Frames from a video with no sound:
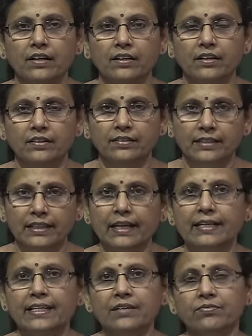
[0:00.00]

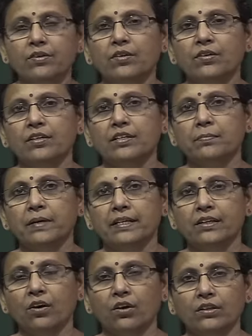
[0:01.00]
selective
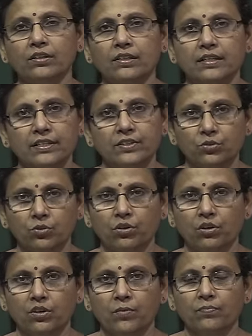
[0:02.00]
depending on his role.
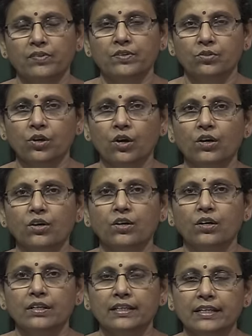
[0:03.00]
So,
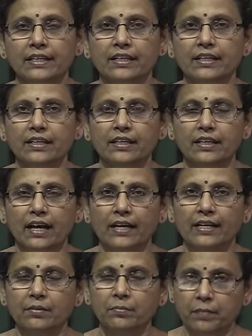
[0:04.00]
he
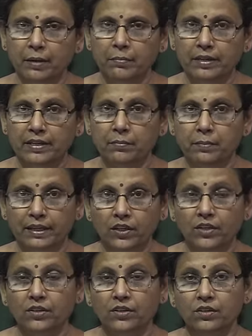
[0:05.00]
may not
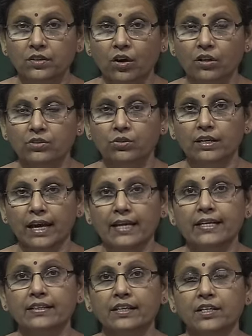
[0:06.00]
also
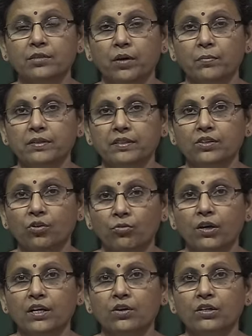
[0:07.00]
like the information
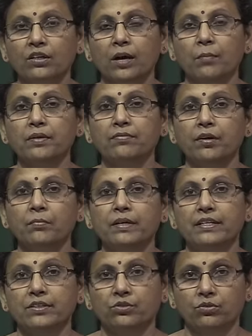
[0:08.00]
overload coming from
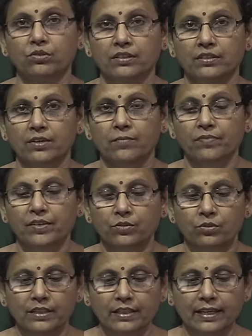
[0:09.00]
various sources. So,
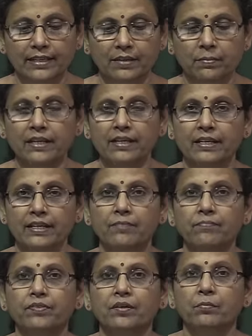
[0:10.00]
selectively he
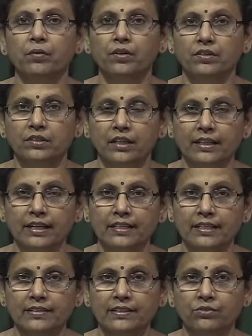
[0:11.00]

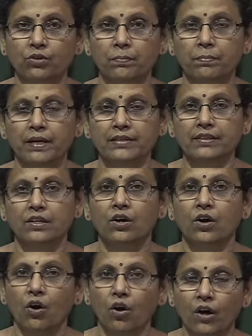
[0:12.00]
personalizes his web page,
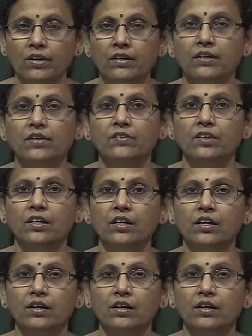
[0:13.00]
or the